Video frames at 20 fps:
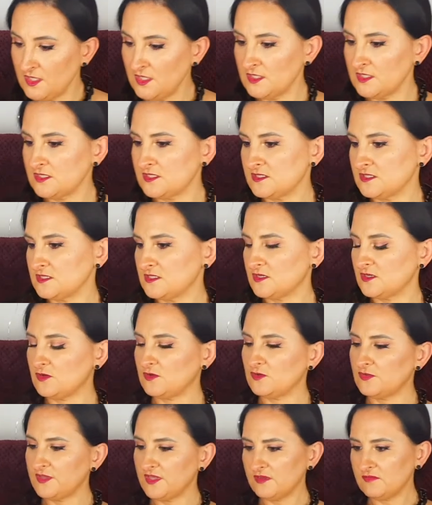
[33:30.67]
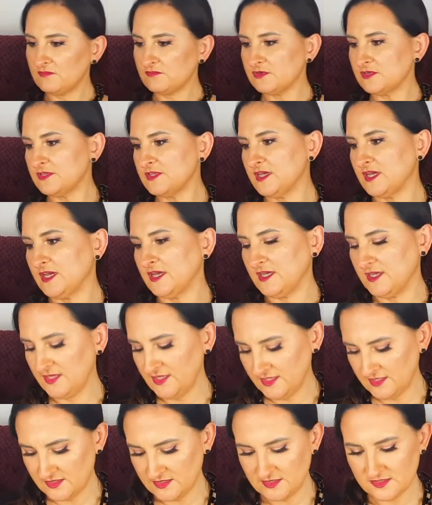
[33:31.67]
So number
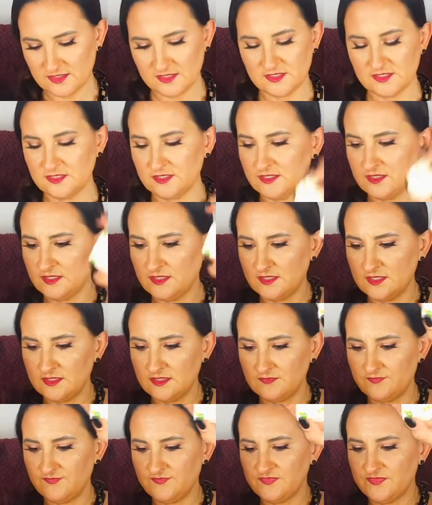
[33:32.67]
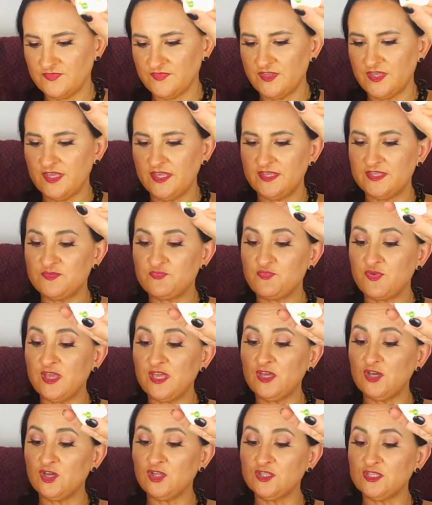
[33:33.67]
9, it's
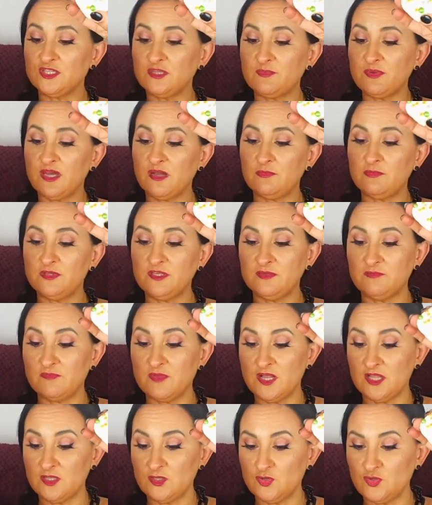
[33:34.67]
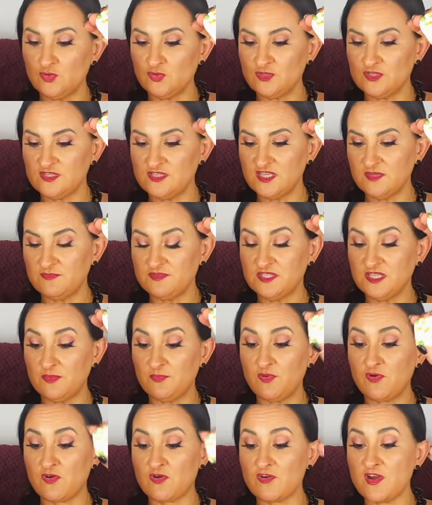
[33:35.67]
Bring On The Bubbly Mallow. Sip sip
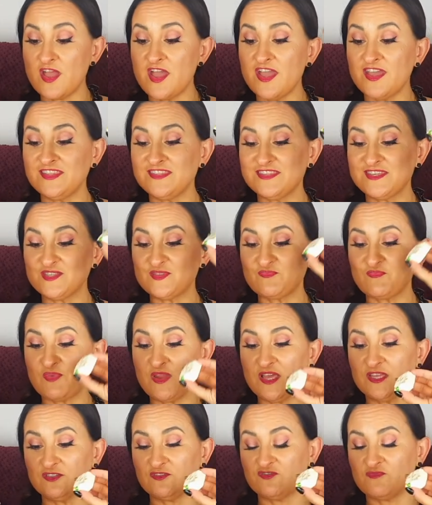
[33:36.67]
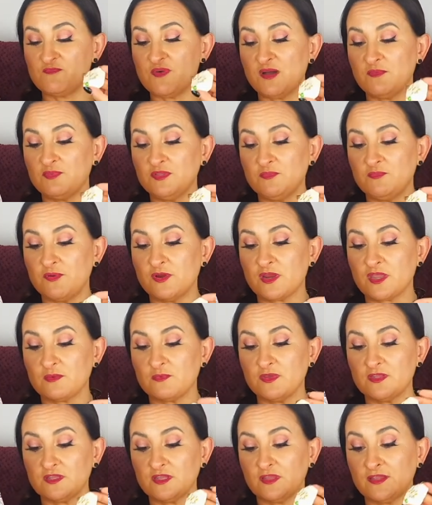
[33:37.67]
hooray, this blend of bubbly
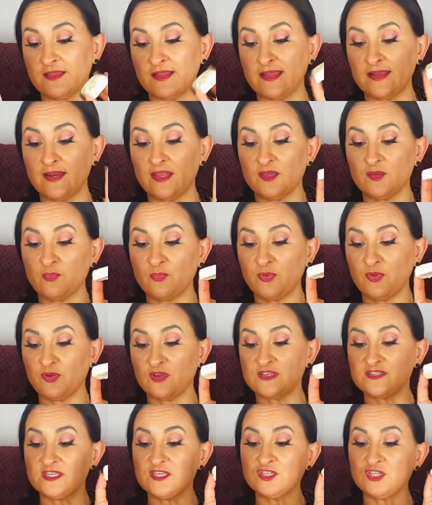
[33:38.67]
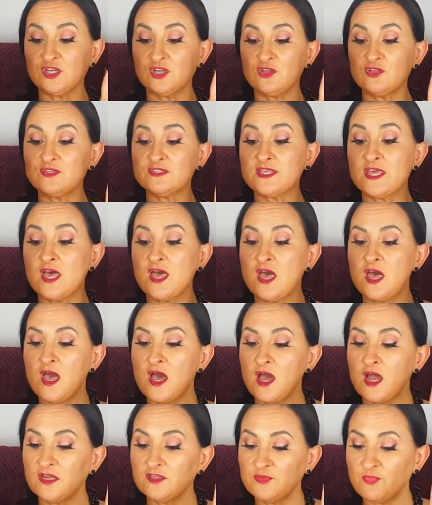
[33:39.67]
bergamot and lang lang pure essential oils
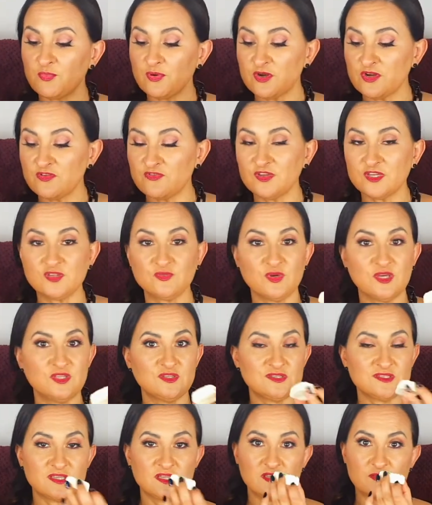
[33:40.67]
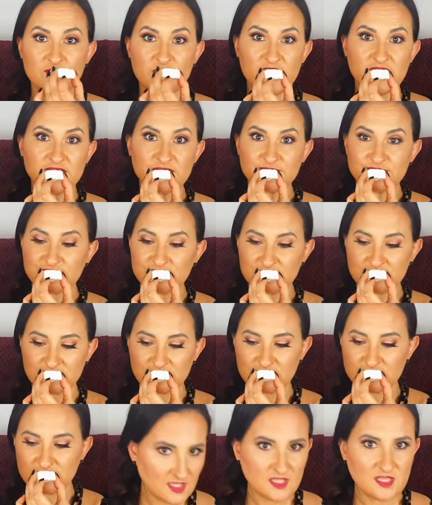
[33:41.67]
are the perfect way to celebrate.
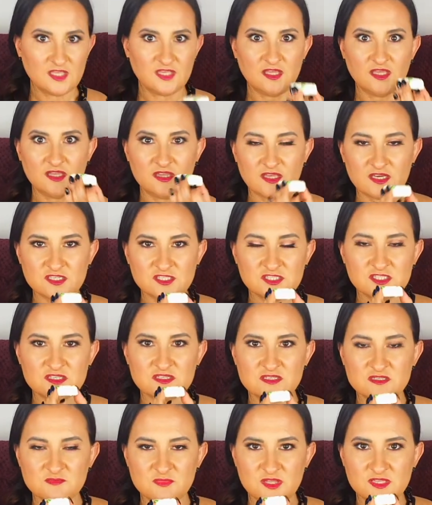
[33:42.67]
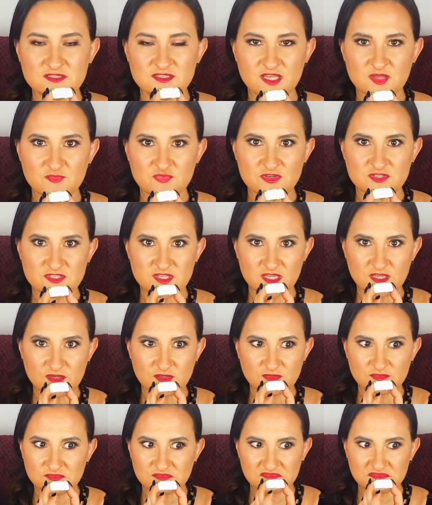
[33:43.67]
It actually smells like Prosecco.